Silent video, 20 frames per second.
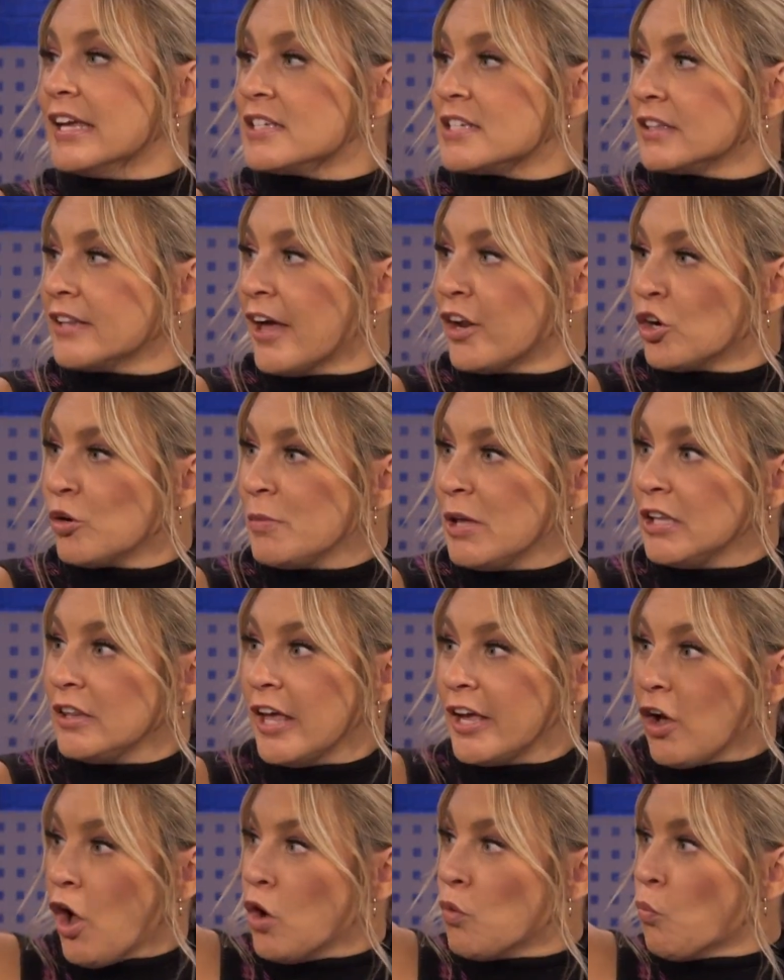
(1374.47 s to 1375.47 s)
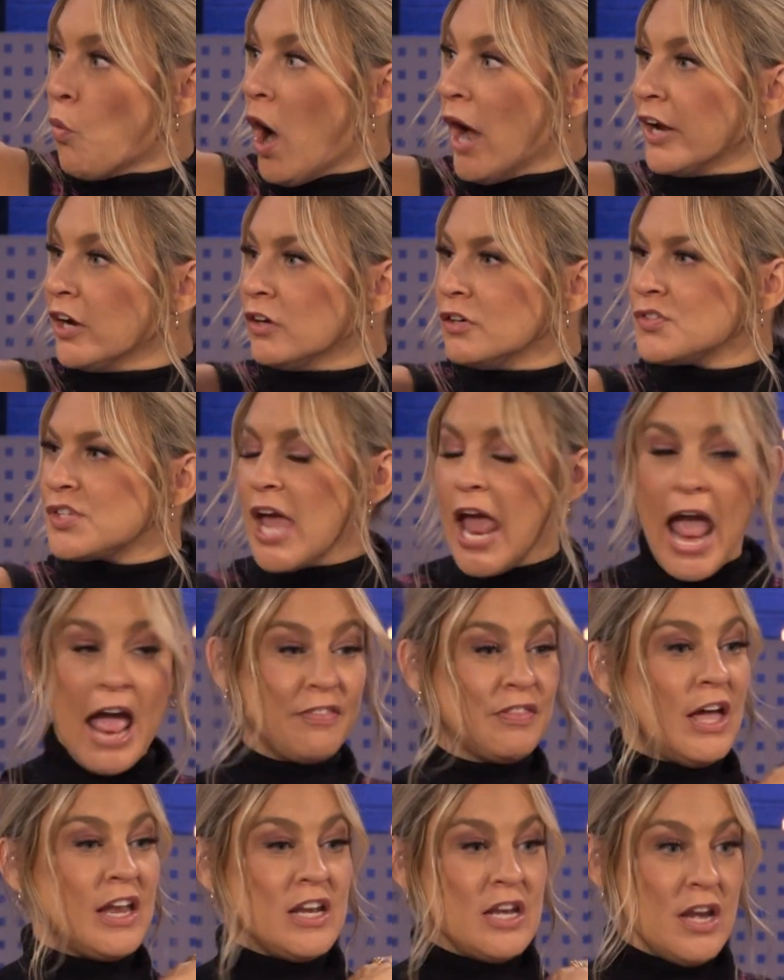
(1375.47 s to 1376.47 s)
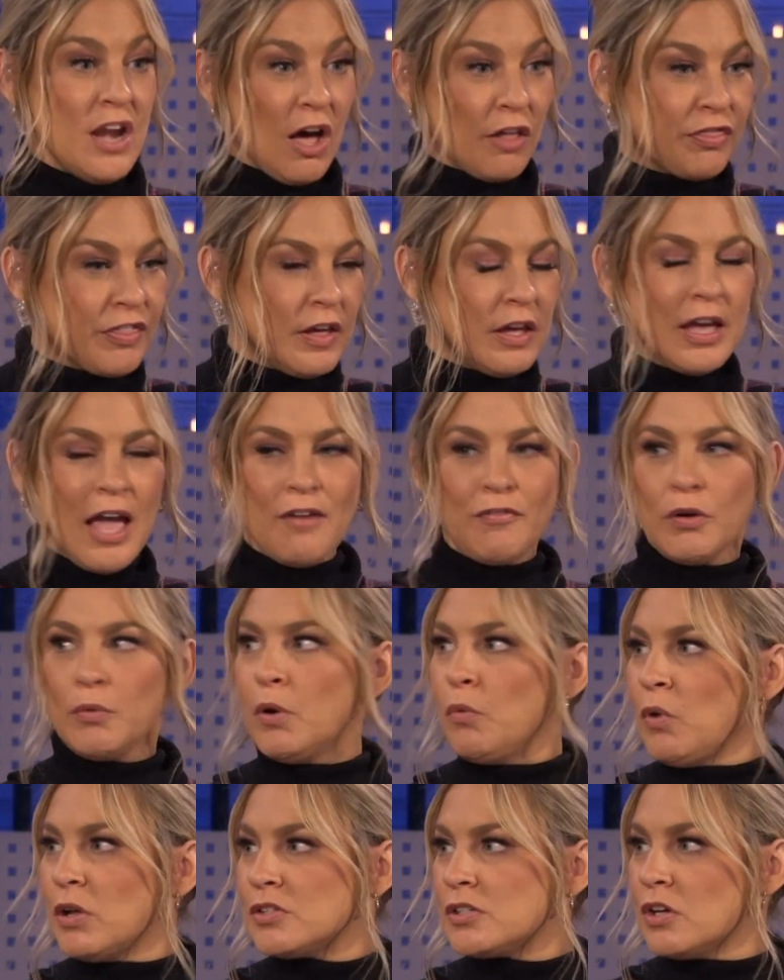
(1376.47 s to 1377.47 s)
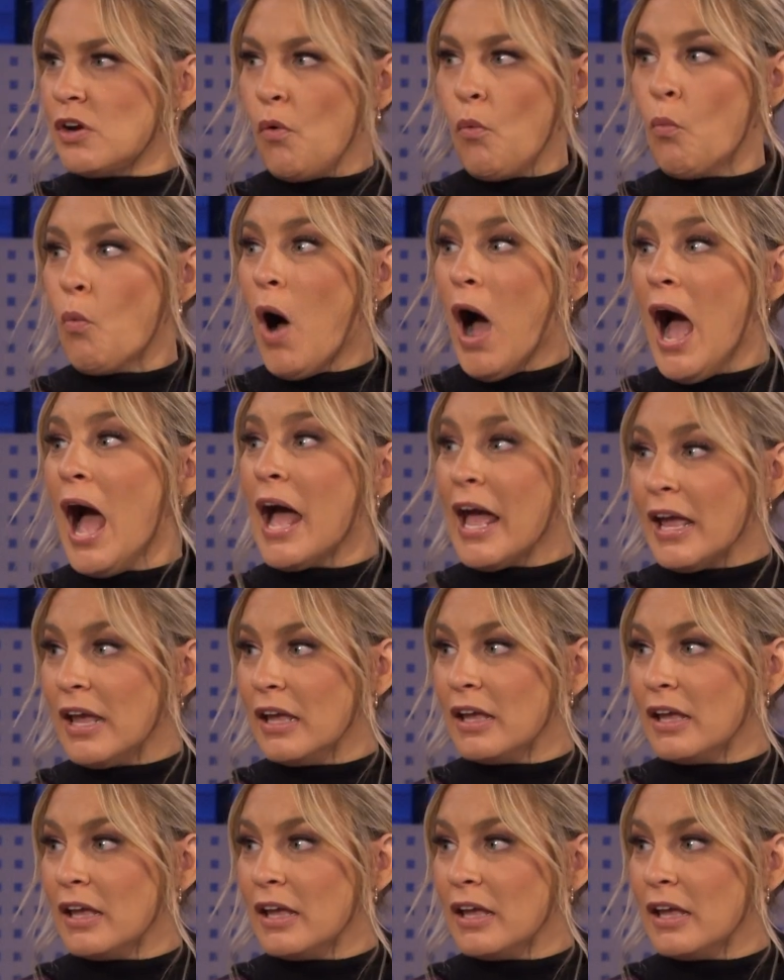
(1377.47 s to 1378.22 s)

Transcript: into Letterman, like, on wires, and then nothing? Everyone wants to know why.